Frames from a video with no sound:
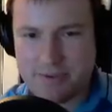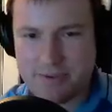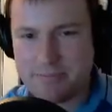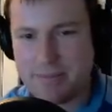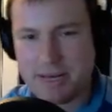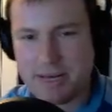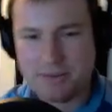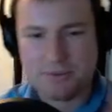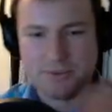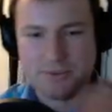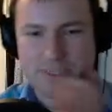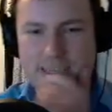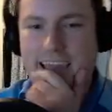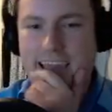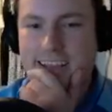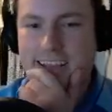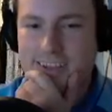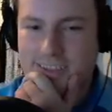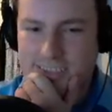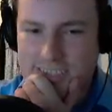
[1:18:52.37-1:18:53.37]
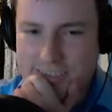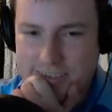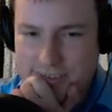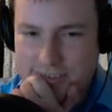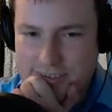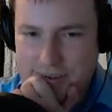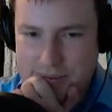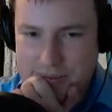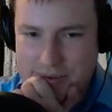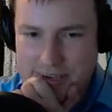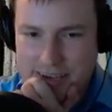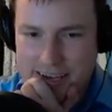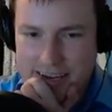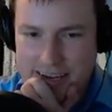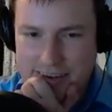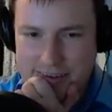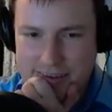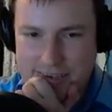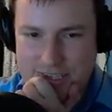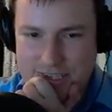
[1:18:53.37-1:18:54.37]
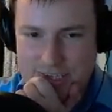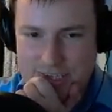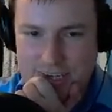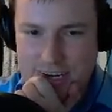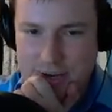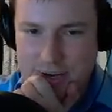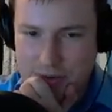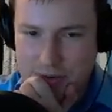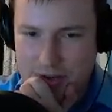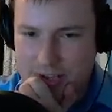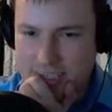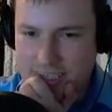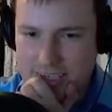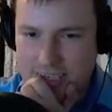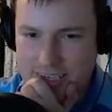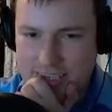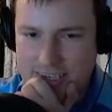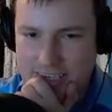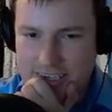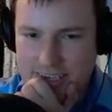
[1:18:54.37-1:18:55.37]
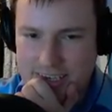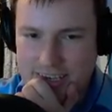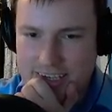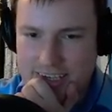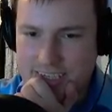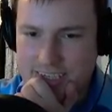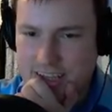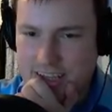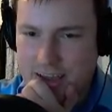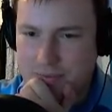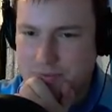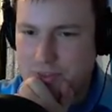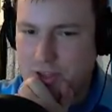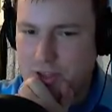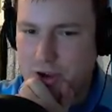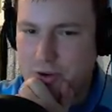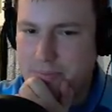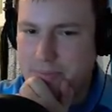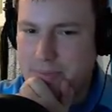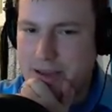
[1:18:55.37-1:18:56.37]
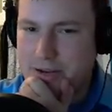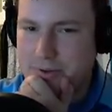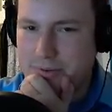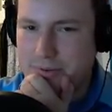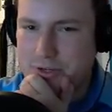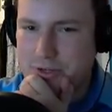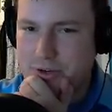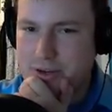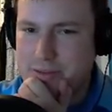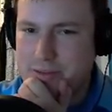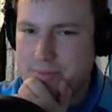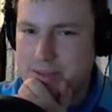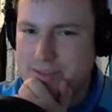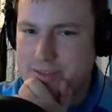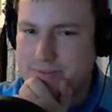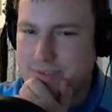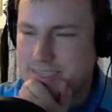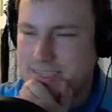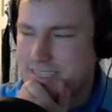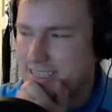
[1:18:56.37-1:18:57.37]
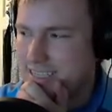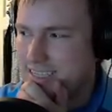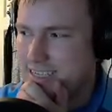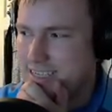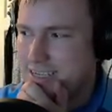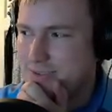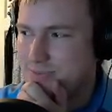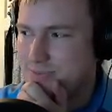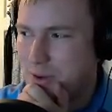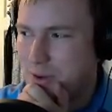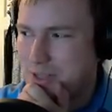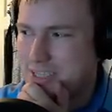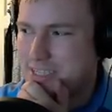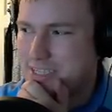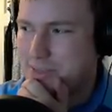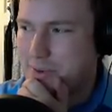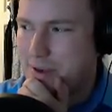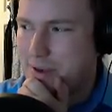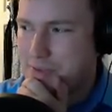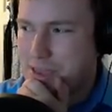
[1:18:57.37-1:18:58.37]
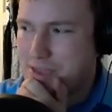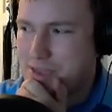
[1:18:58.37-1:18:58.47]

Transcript: medical technology of some kind, because you know what? I just have no medical treatment facilities whatsoever.